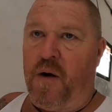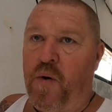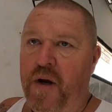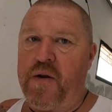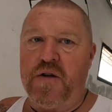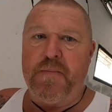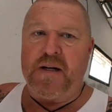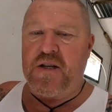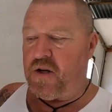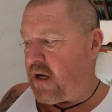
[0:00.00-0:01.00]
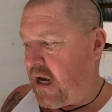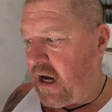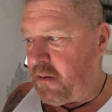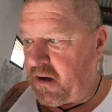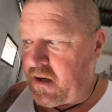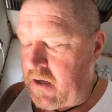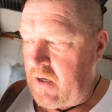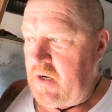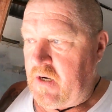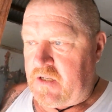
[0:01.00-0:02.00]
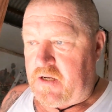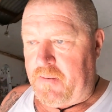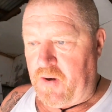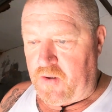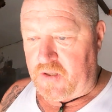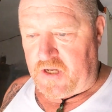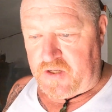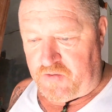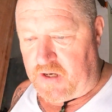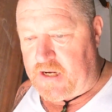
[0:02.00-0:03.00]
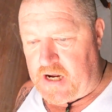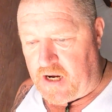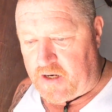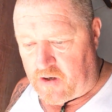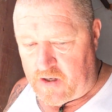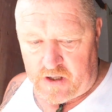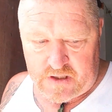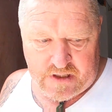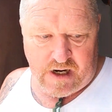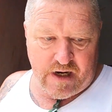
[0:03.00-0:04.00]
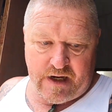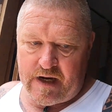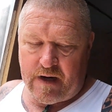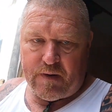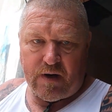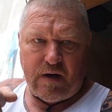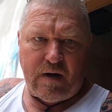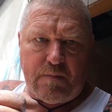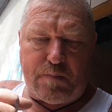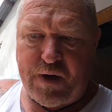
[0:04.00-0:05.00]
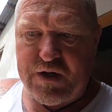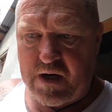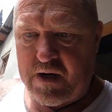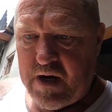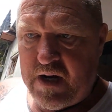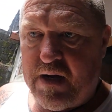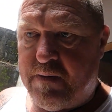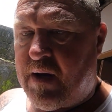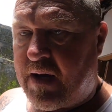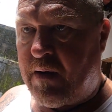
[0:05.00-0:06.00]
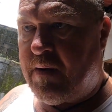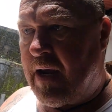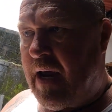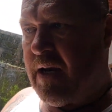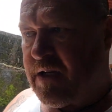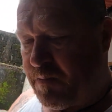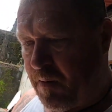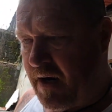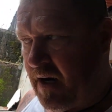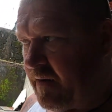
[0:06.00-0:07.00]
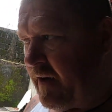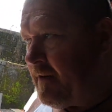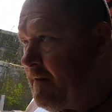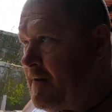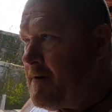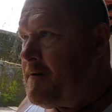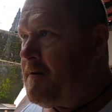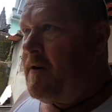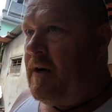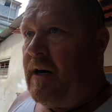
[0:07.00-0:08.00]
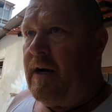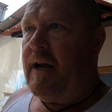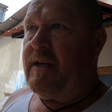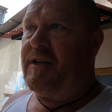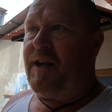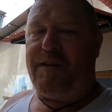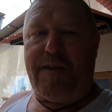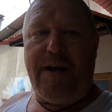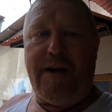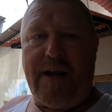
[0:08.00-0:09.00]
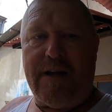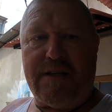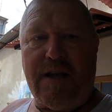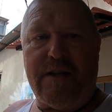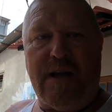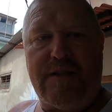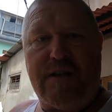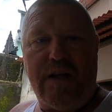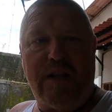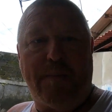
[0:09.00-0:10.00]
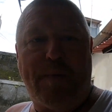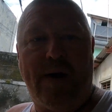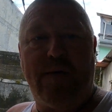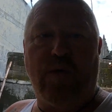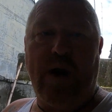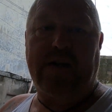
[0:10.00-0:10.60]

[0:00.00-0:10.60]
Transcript: want to do as much as I can, but to be honest, it's really hard. I started getting out. I got a little pressure, like an airless spray gun thing. And to thin it out so that the paint will